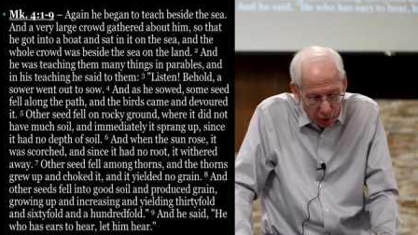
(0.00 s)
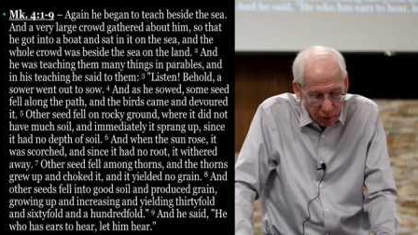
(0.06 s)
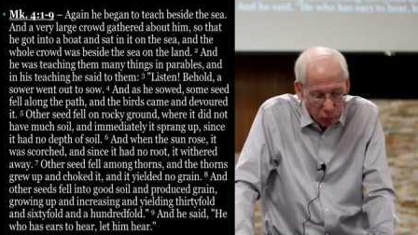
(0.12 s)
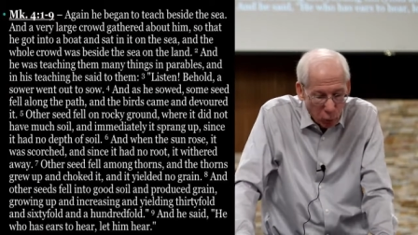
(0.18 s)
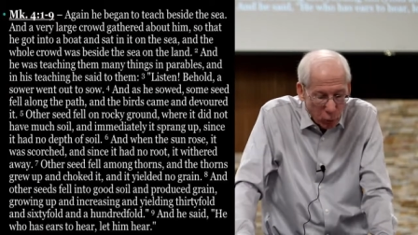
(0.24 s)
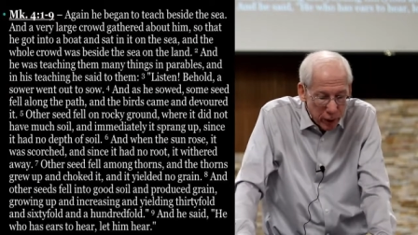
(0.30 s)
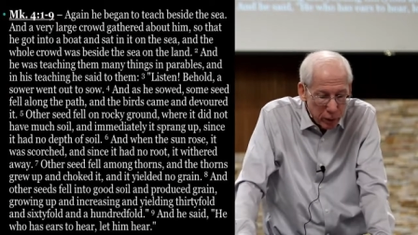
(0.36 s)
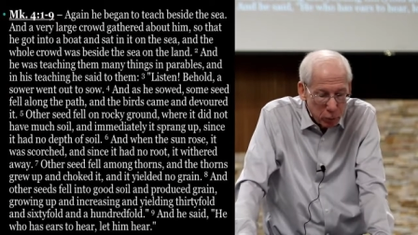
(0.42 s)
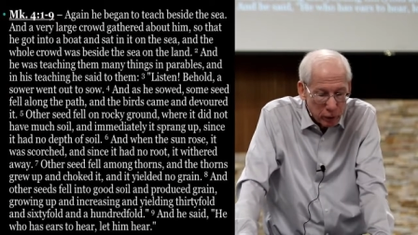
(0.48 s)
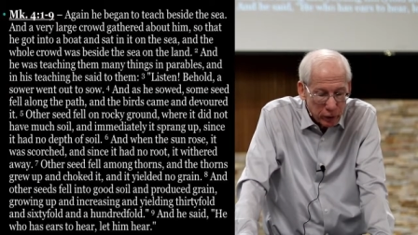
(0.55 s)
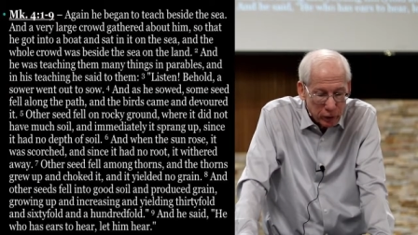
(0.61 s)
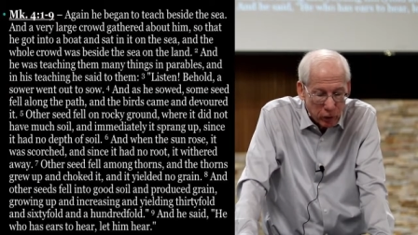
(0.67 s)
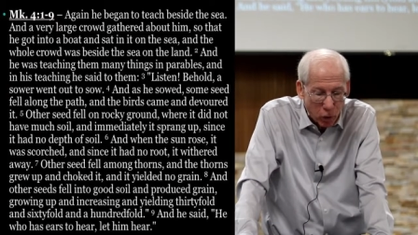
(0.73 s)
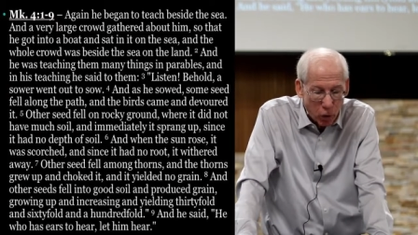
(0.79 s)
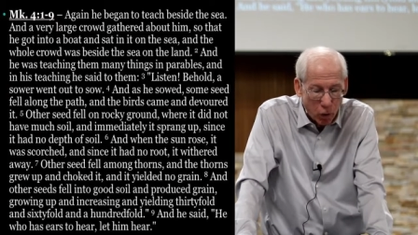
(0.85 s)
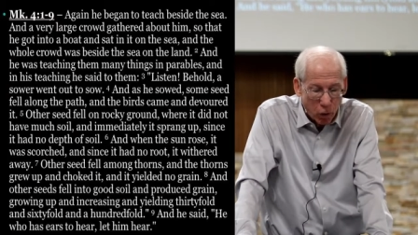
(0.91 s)
what we
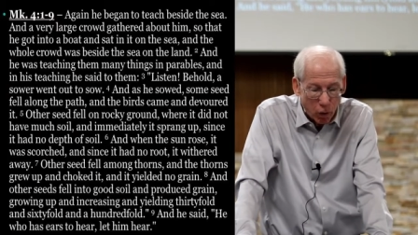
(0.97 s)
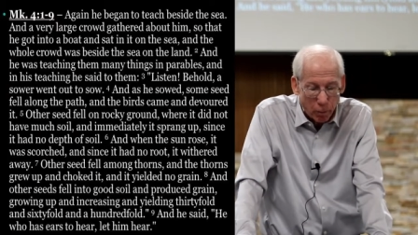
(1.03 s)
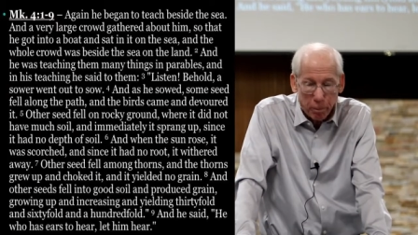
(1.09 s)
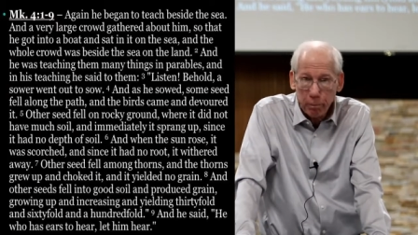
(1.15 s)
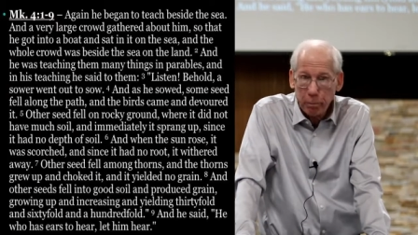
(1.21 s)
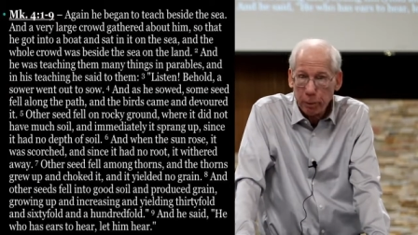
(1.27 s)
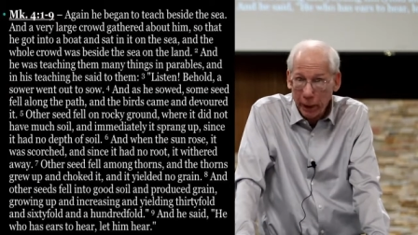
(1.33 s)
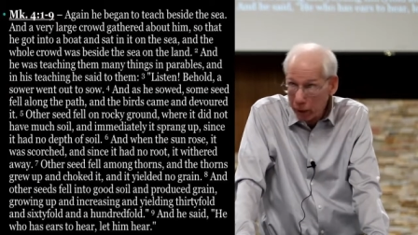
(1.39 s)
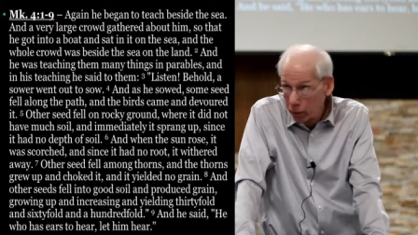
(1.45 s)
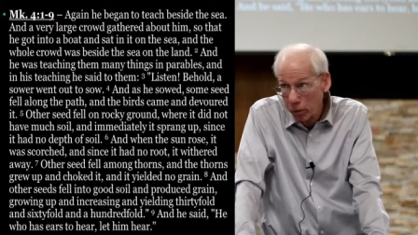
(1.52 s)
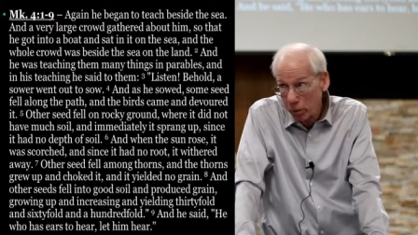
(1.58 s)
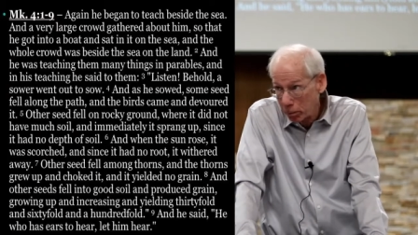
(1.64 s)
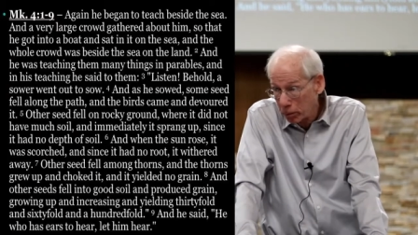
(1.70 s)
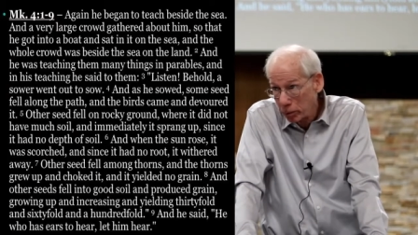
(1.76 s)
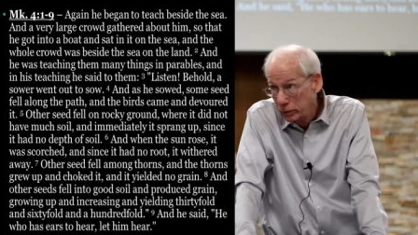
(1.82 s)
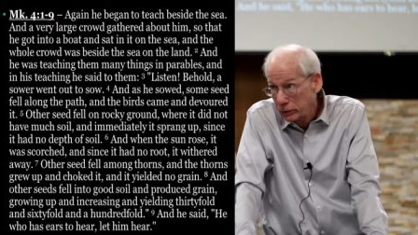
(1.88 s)
would call
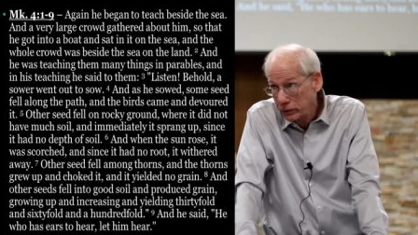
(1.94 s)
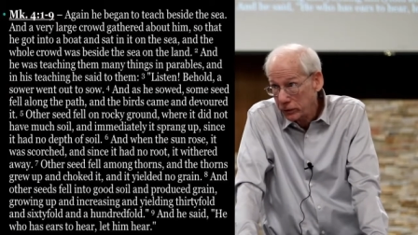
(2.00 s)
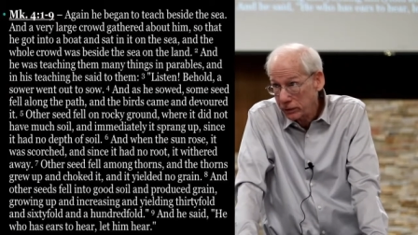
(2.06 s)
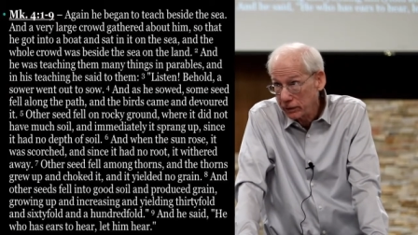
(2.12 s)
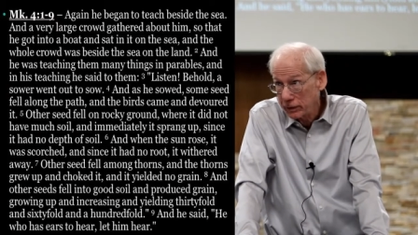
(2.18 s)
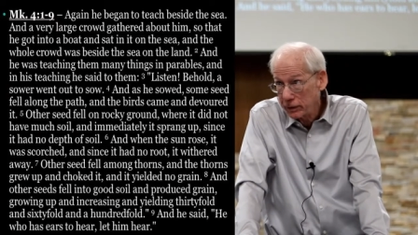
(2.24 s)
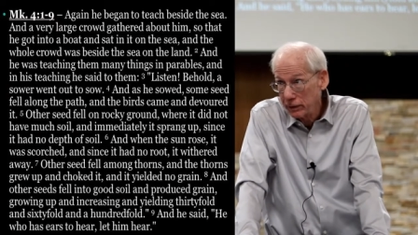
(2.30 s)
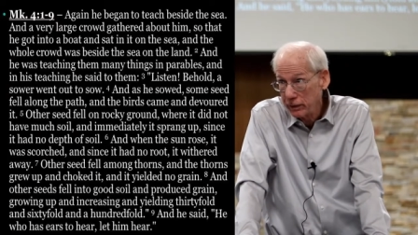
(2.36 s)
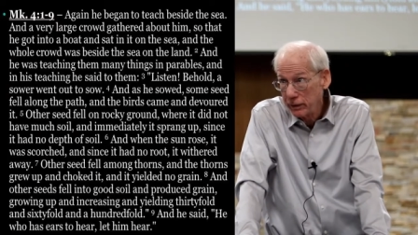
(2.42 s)
parables,